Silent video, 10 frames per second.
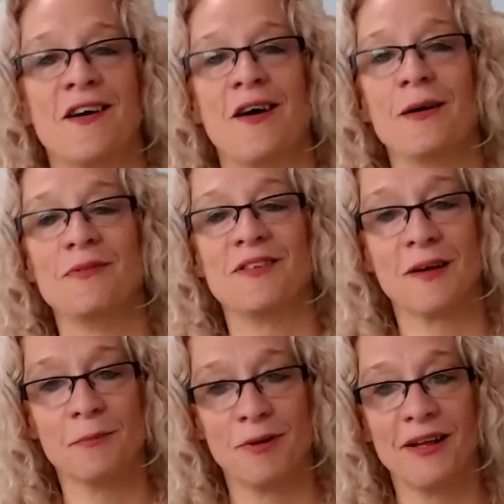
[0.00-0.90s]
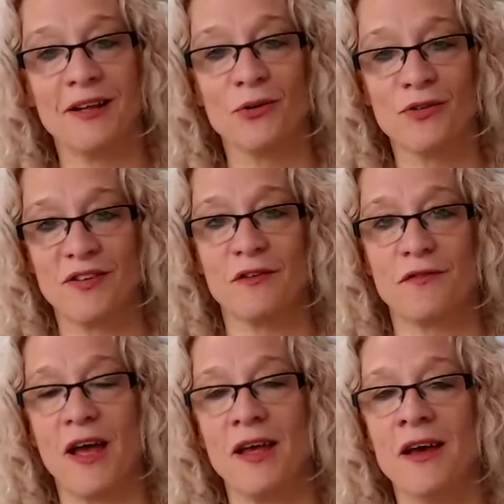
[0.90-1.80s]
time to complete your
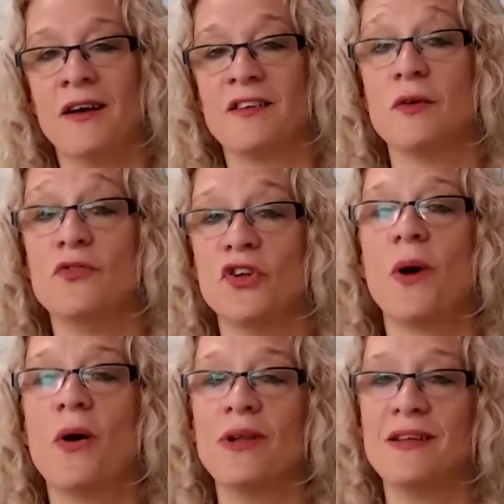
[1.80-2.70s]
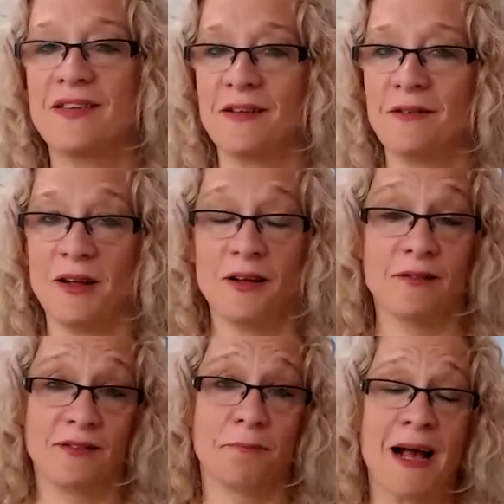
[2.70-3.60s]
survey, so do only
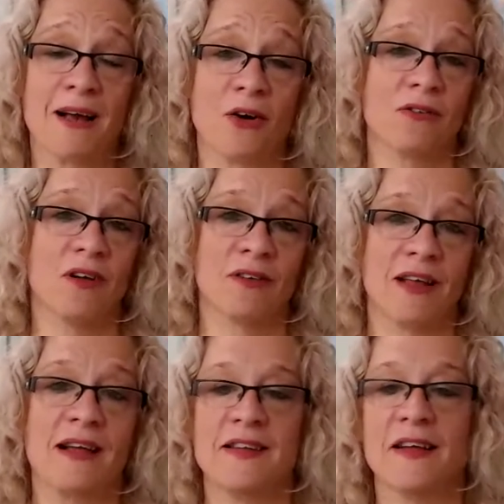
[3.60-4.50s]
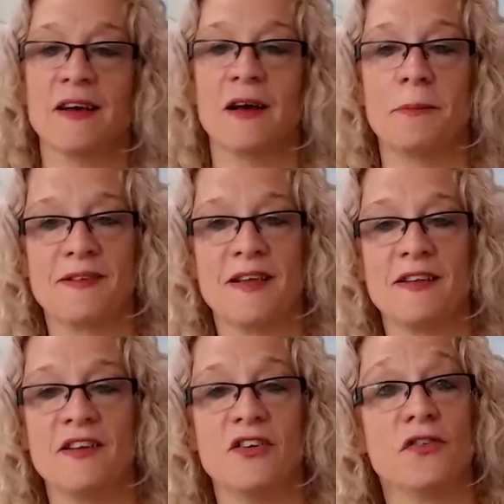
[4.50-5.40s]
bank on getting a
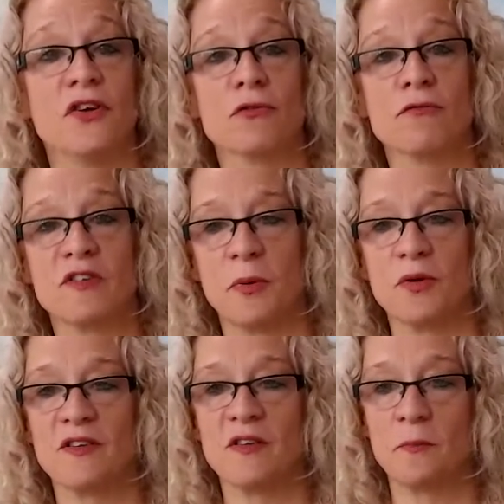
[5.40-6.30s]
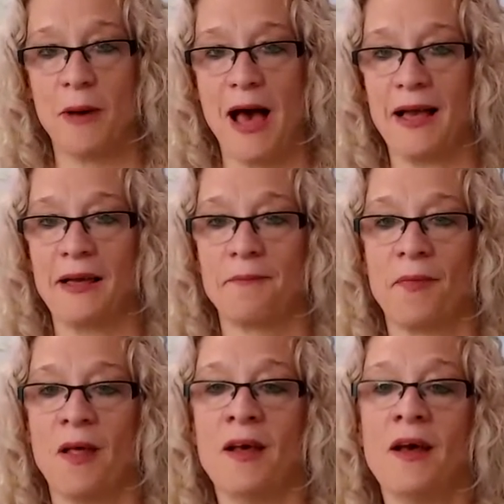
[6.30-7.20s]
percentage of your responses back.
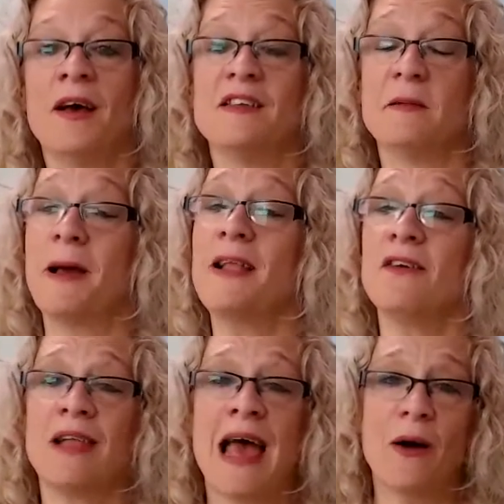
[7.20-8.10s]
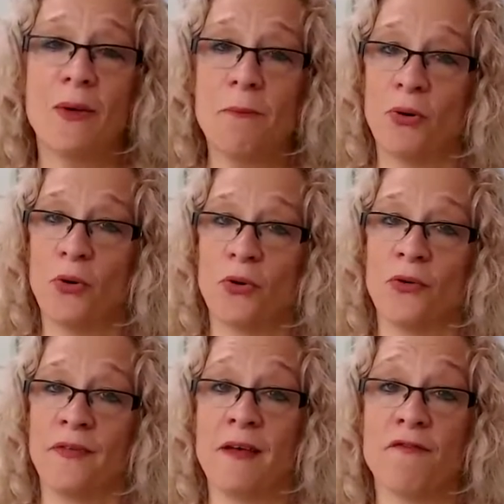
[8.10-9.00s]
Depending on how
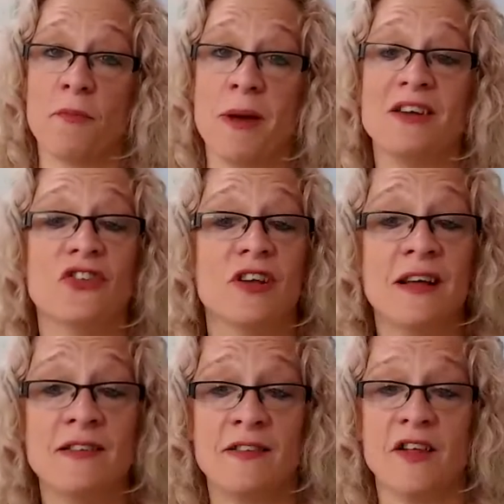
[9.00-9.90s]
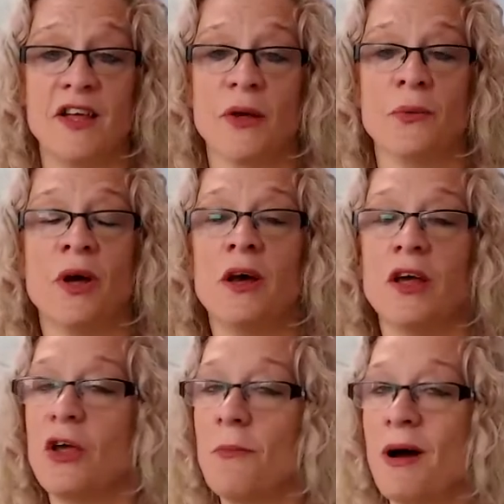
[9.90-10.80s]
important the information is to you,
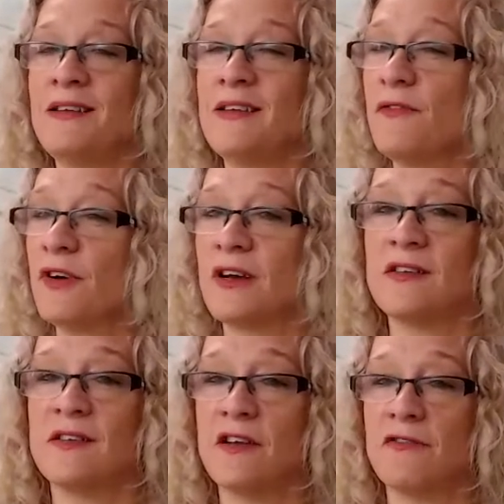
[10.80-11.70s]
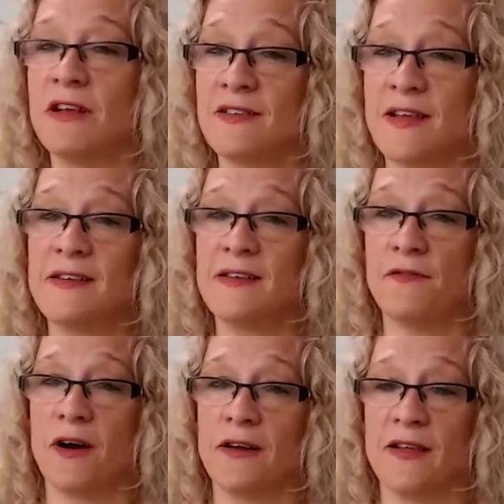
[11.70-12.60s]
you might even consider
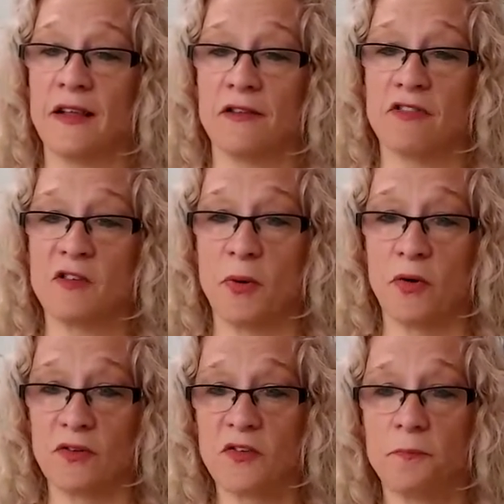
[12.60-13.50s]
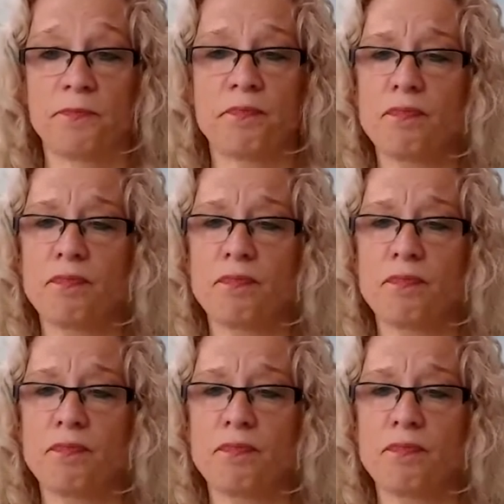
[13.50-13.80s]
incentivising the response.